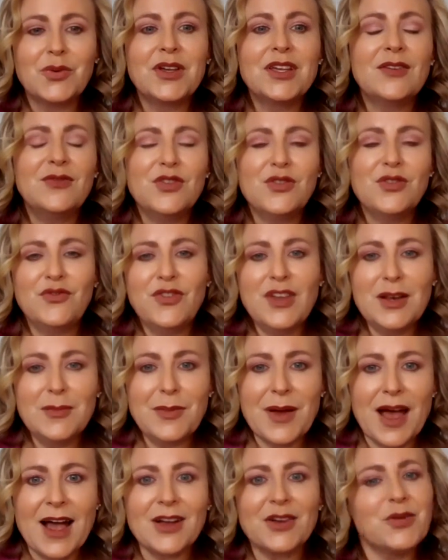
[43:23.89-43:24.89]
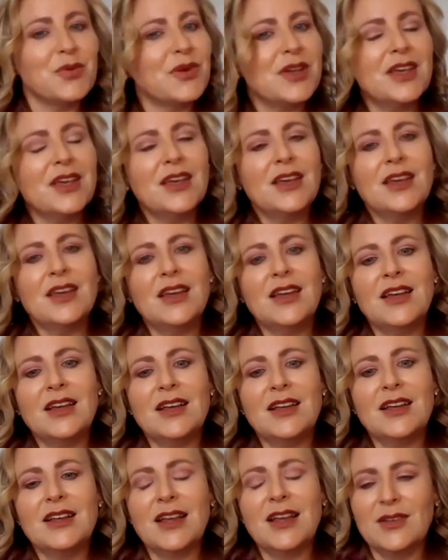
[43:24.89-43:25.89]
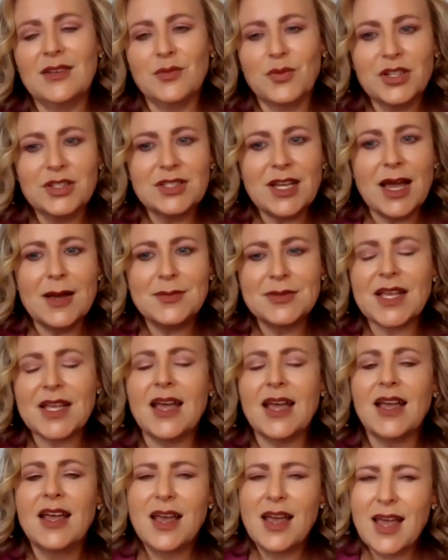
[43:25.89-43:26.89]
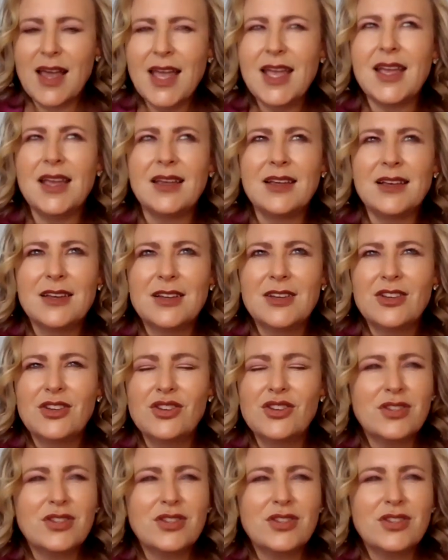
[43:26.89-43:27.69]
We give you feedback. We, in real time, say, hey,